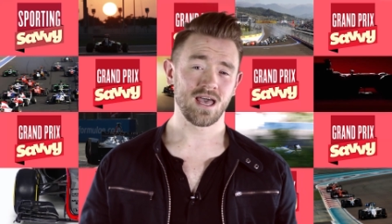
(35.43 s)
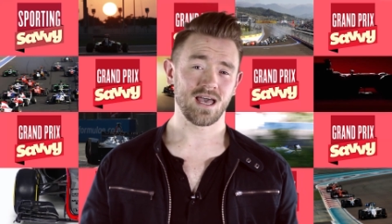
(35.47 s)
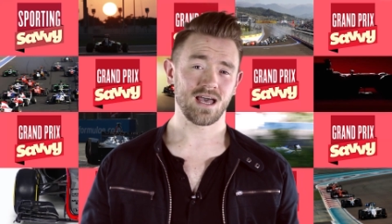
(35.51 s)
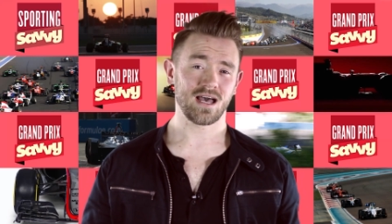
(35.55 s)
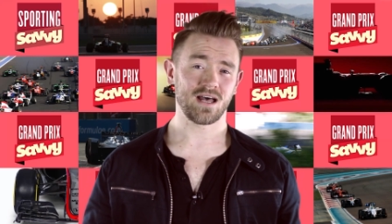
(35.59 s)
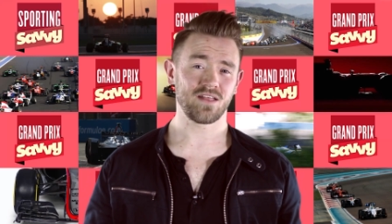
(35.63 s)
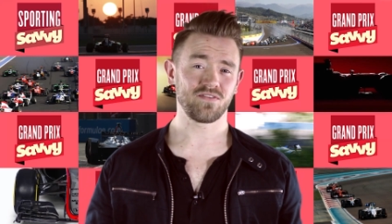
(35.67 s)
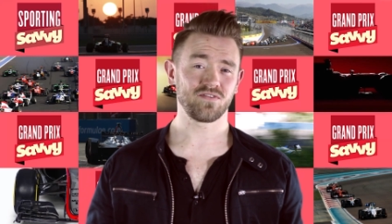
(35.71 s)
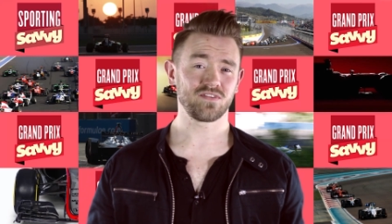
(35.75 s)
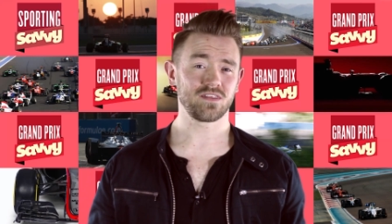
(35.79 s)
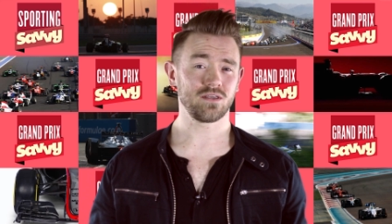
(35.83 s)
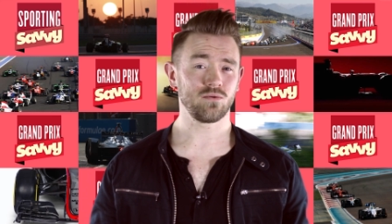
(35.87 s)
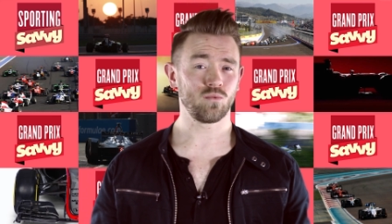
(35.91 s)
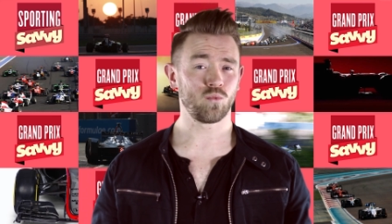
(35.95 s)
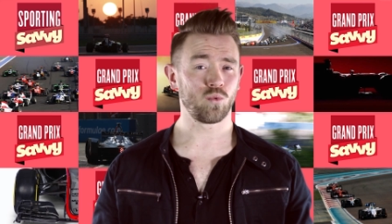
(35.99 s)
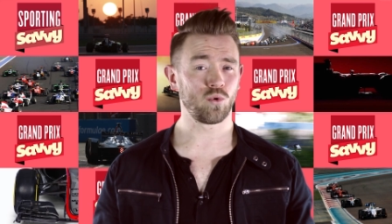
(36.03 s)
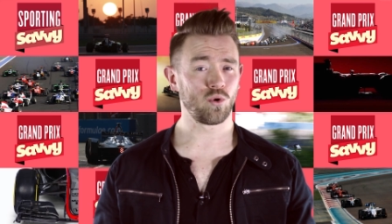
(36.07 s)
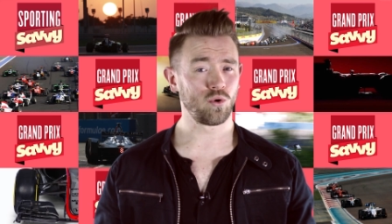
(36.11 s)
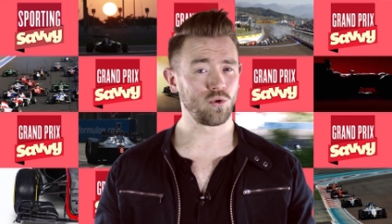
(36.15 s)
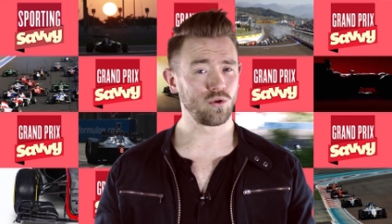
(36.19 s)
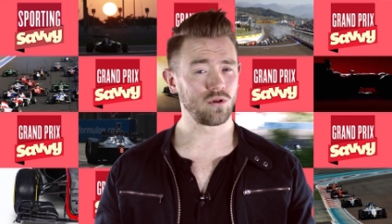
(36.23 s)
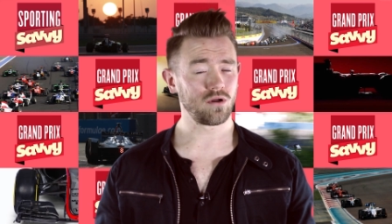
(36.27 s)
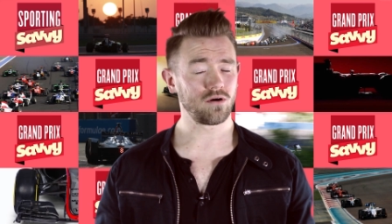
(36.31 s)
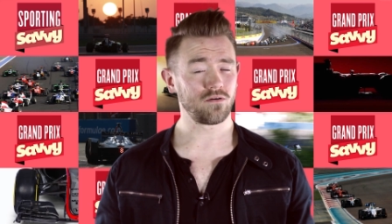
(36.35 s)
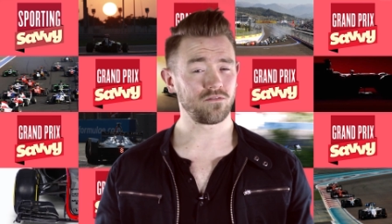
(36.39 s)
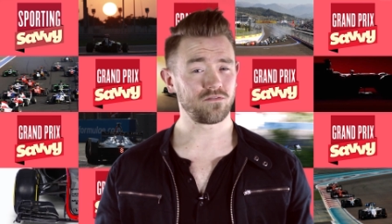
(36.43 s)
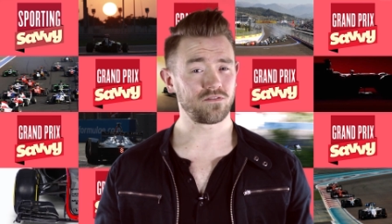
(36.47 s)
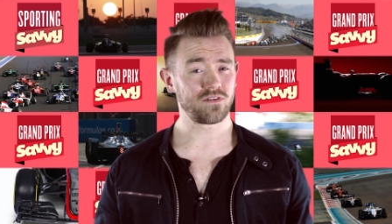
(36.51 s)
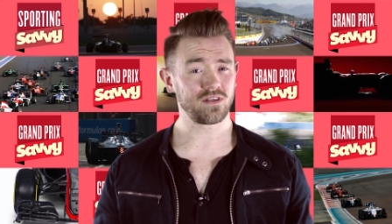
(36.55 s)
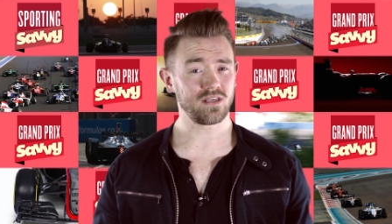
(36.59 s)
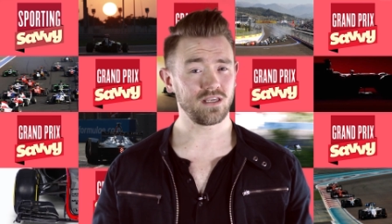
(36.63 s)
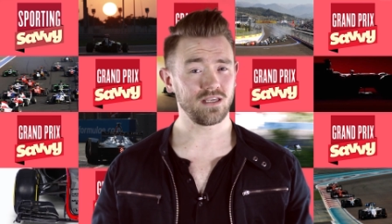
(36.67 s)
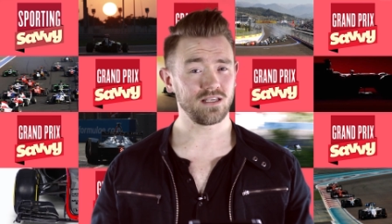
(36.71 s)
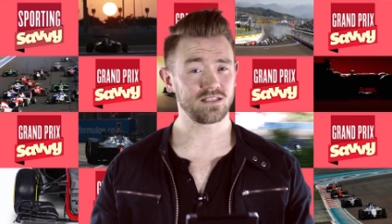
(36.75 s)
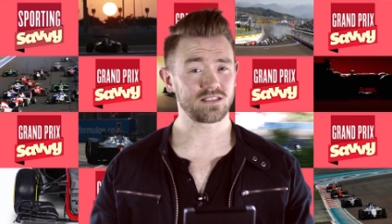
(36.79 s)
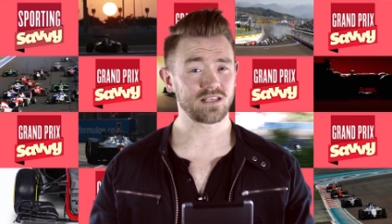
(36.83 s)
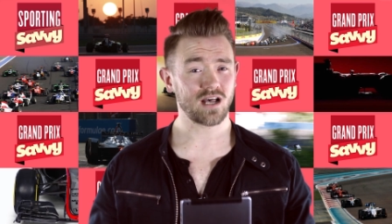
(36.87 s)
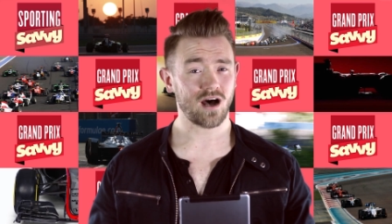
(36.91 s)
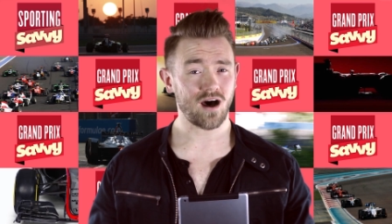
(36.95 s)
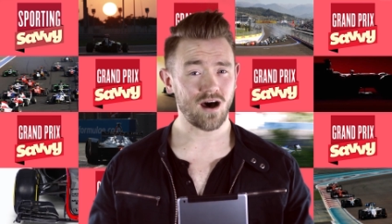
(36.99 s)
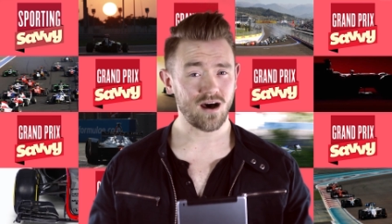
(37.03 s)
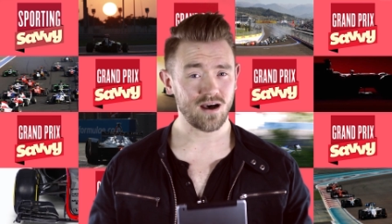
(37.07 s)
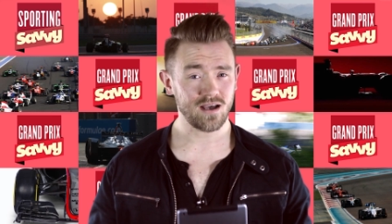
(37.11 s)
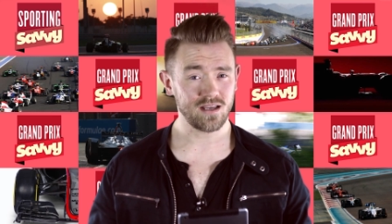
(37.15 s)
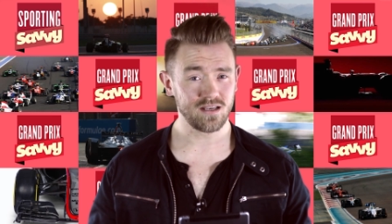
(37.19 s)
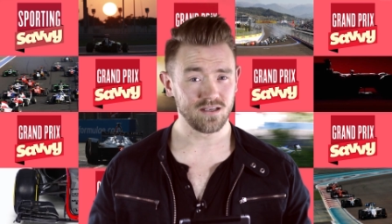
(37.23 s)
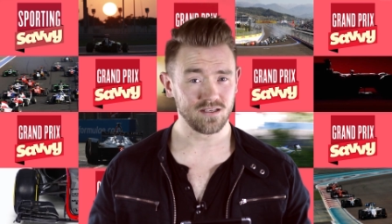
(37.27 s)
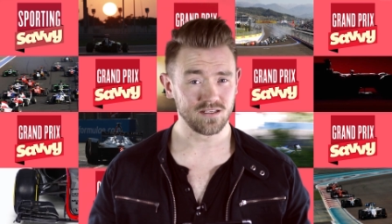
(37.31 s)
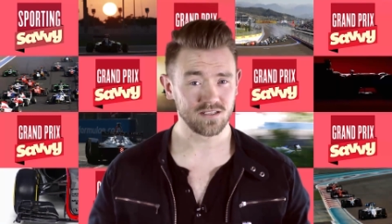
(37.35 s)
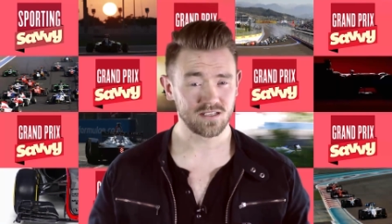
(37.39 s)
and the wall of the
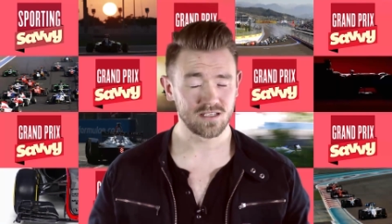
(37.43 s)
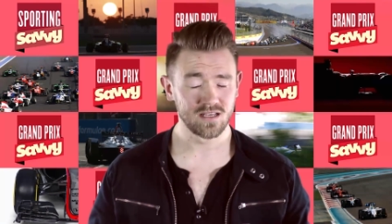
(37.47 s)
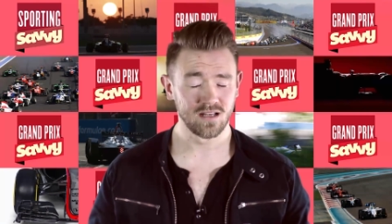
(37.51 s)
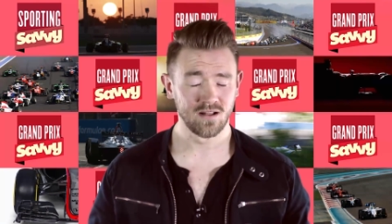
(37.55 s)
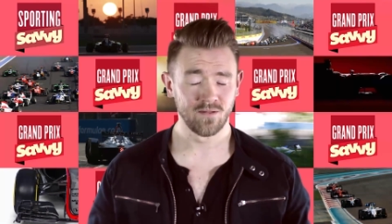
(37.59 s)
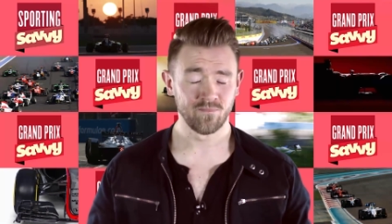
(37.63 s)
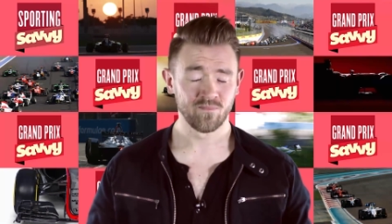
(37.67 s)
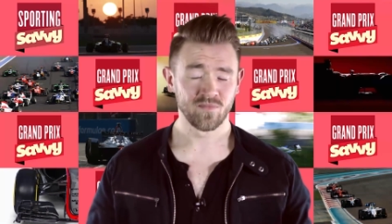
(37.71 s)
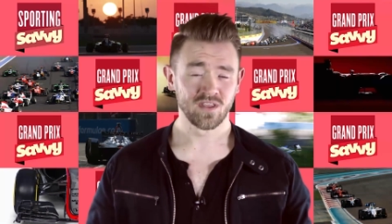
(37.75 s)
tyres.